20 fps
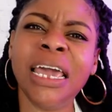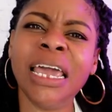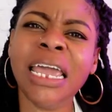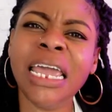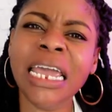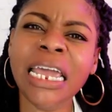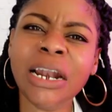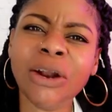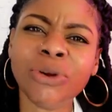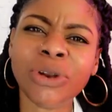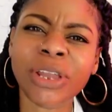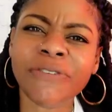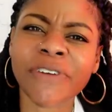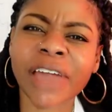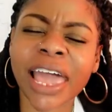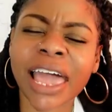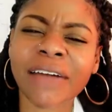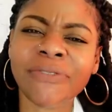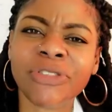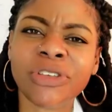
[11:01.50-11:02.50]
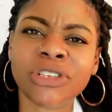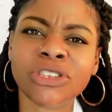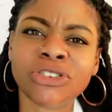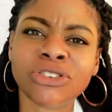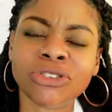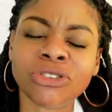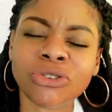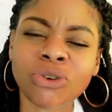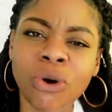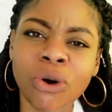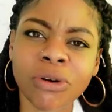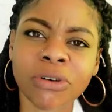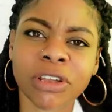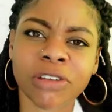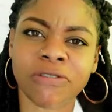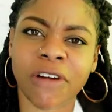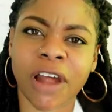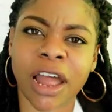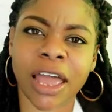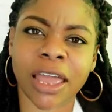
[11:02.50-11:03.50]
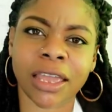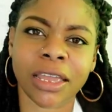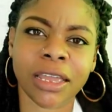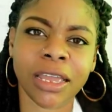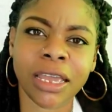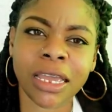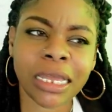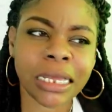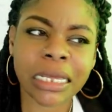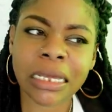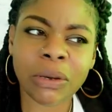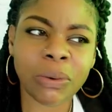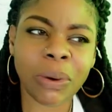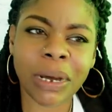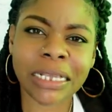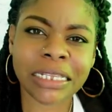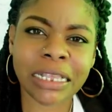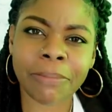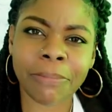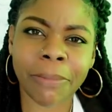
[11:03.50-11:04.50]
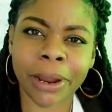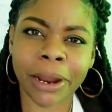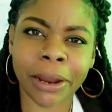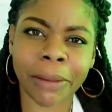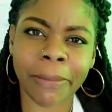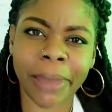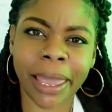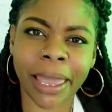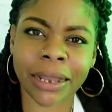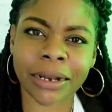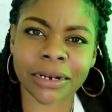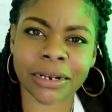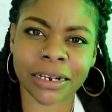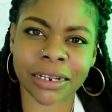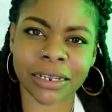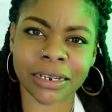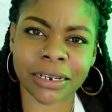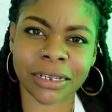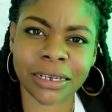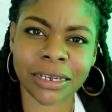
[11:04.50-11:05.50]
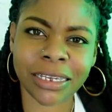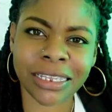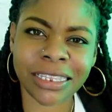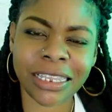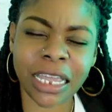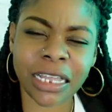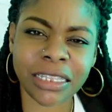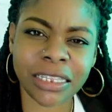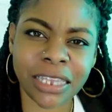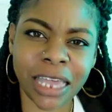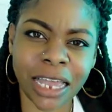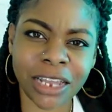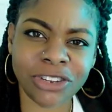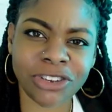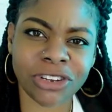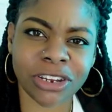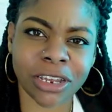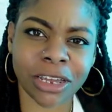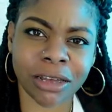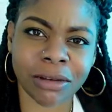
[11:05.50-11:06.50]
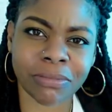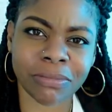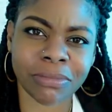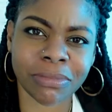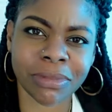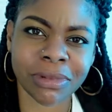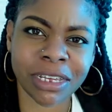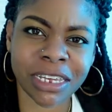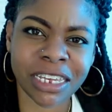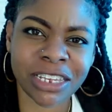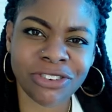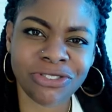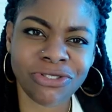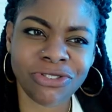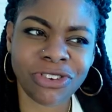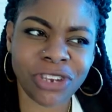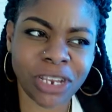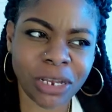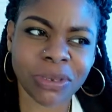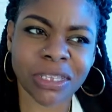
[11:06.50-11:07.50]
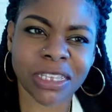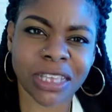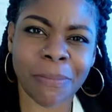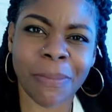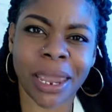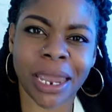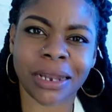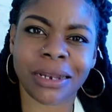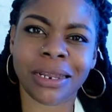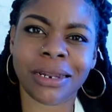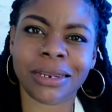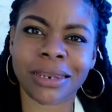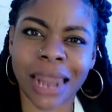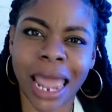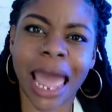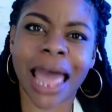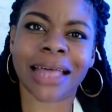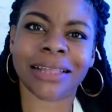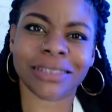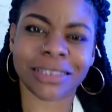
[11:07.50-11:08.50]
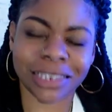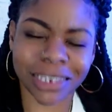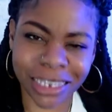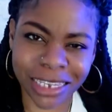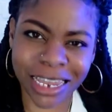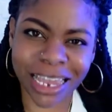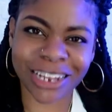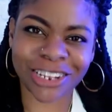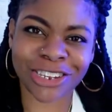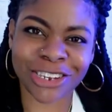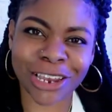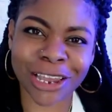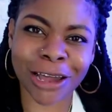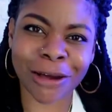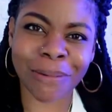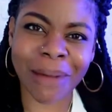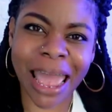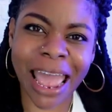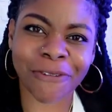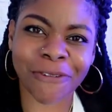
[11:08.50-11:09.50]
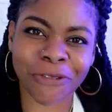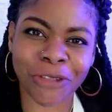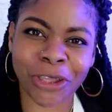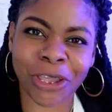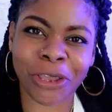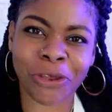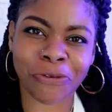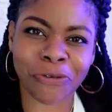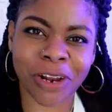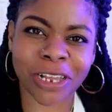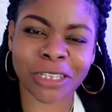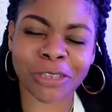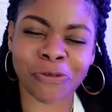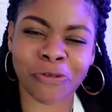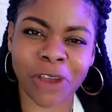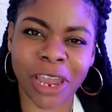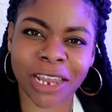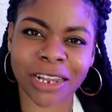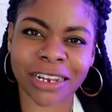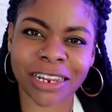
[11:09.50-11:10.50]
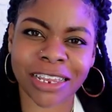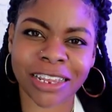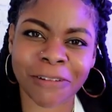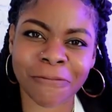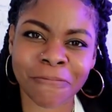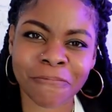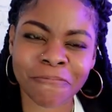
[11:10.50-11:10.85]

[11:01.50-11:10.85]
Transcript: he don't even have the story right. It wasn't Mary Magdalene that touched him. She was commanded not to touch him after he resurrected.